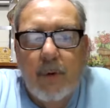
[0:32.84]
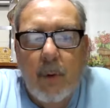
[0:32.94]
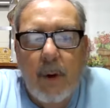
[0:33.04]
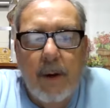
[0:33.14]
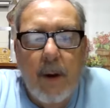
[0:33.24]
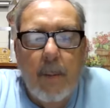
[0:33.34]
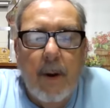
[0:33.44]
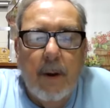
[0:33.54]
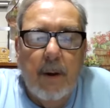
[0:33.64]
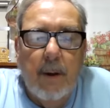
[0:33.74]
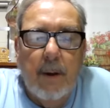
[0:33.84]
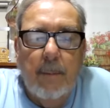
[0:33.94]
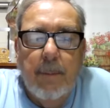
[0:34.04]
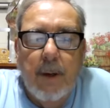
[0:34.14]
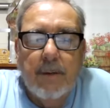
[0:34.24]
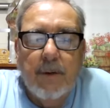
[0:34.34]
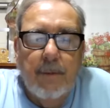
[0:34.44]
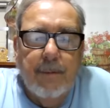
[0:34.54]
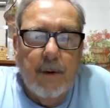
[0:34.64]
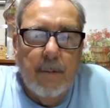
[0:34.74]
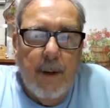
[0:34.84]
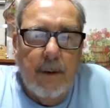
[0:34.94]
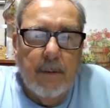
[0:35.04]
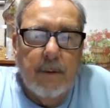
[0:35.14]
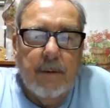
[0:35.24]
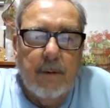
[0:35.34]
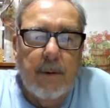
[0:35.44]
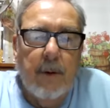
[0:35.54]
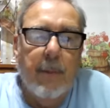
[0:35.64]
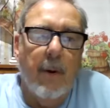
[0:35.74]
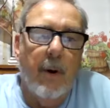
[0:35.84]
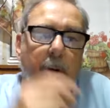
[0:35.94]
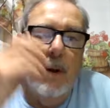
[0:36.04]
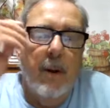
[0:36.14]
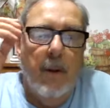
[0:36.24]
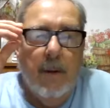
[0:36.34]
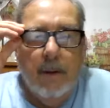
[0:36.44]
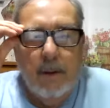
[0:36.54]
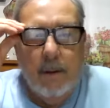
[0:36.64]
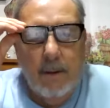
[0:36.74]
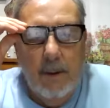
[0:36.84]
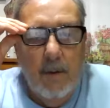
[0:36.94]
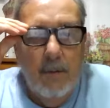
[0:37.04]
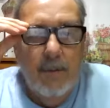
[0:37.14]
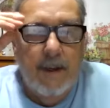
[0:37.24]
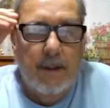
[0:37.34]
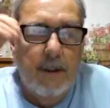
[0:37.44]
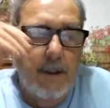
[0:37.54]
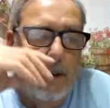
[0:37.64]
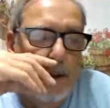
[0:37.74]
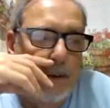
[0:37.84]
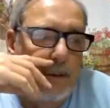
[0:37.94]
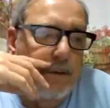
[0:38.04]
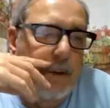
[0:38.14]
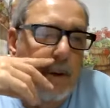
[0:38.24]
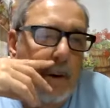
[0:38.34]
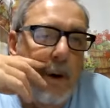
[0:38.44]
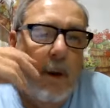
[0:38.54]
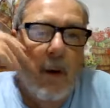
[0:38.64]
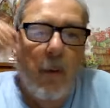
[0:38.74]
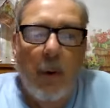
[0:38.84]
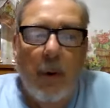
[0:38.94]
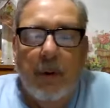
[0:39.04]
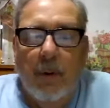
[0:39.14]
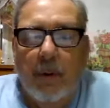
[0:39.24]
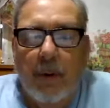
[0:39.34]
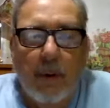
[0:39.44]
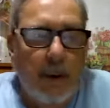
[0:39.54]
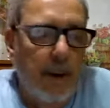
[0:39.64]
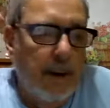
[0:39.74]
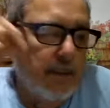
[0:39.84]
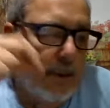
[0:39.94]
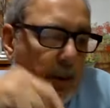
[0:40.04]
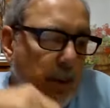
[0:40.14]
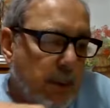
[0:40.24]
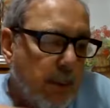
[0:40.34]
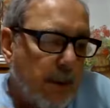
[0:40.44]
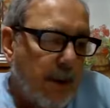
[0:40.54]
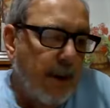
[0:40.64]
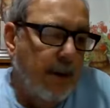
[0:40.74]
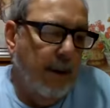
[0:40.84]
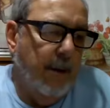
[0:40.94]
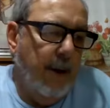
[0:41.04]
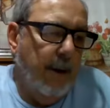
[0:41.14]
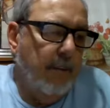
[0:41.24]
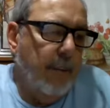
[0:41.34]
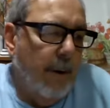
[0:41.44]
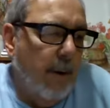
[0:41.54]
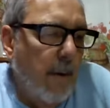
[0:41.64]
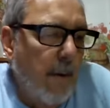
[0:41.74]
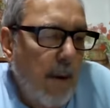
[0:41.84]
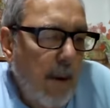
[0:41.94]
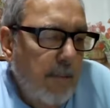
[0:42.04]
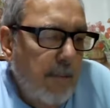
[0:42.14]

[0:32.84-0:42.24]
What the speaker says: story today about a positive fund balance on their part. I think you'll find the details there worth your knowing as an Orangeburg County taxpayer.